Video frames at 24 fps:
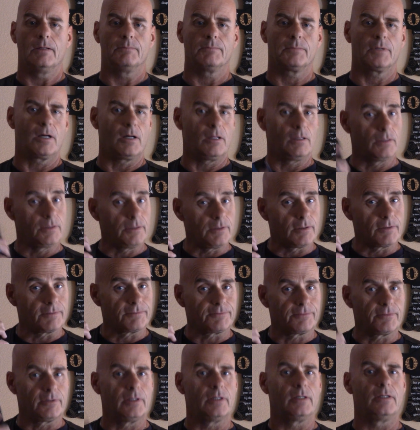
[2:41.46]
calling our
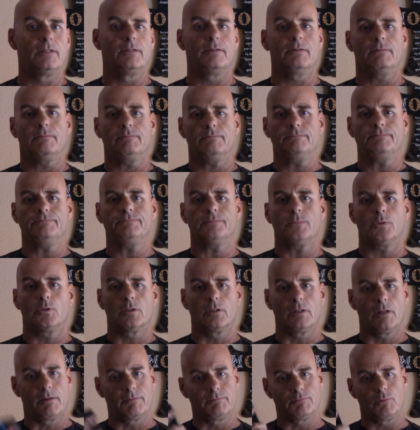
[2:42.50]
friend or
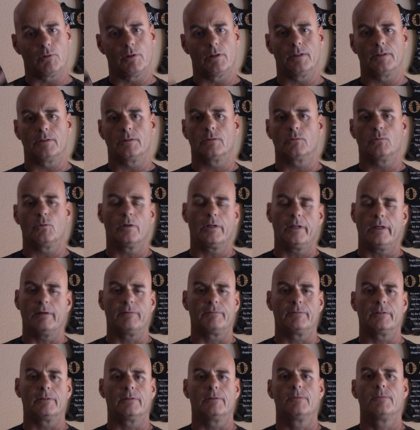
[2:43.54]
loved one or
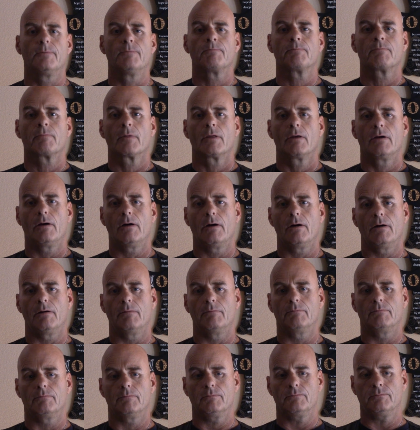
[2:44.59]
whatever.
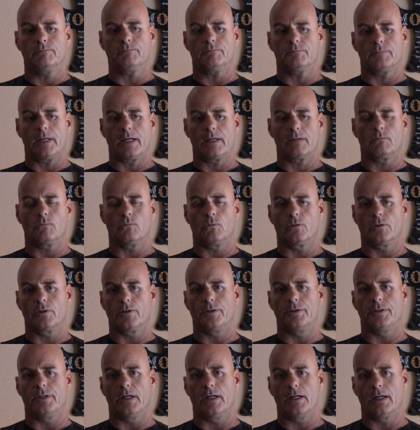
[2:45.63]
That
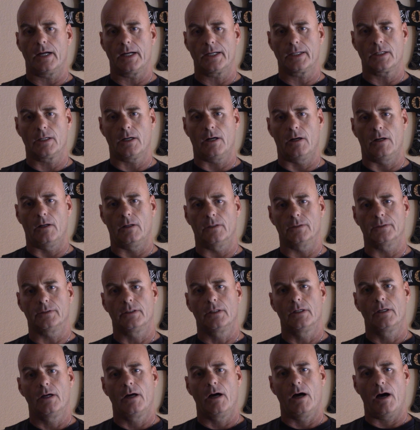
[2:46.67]
word, I called
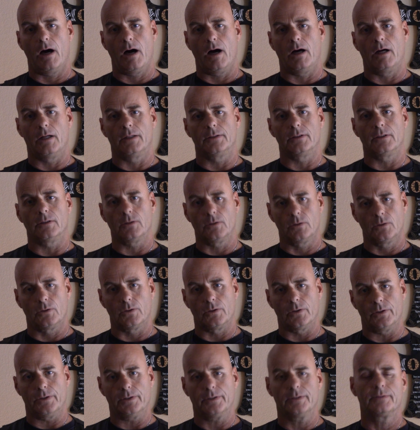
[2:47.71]
on the
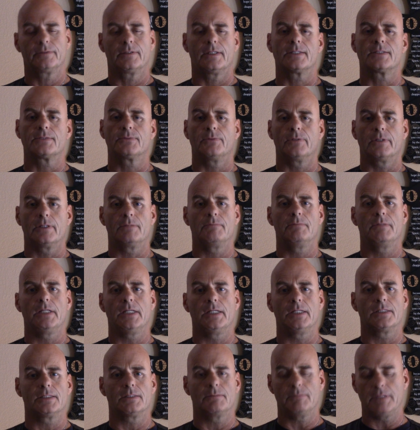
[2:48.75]
Lord, that's what it
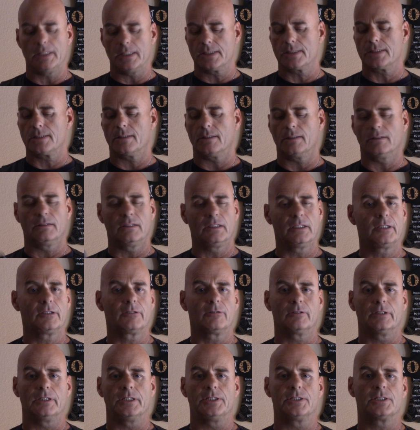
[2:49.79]
means. It means to
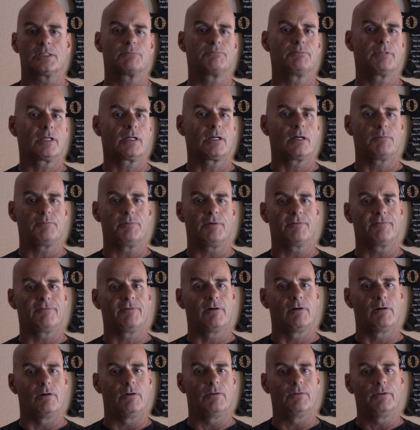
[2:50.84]
literally just pick up your
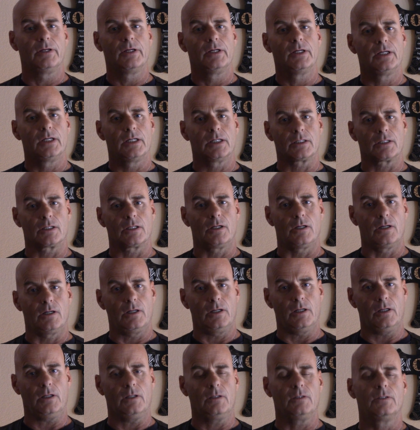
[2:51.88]
phone and
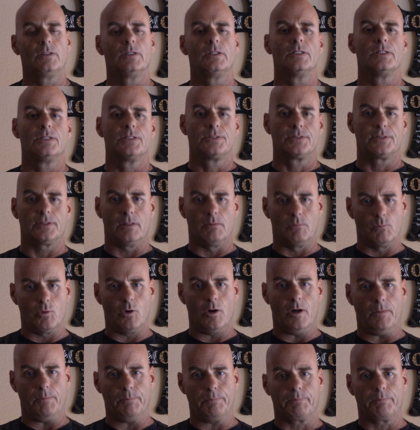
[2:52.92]
call someone.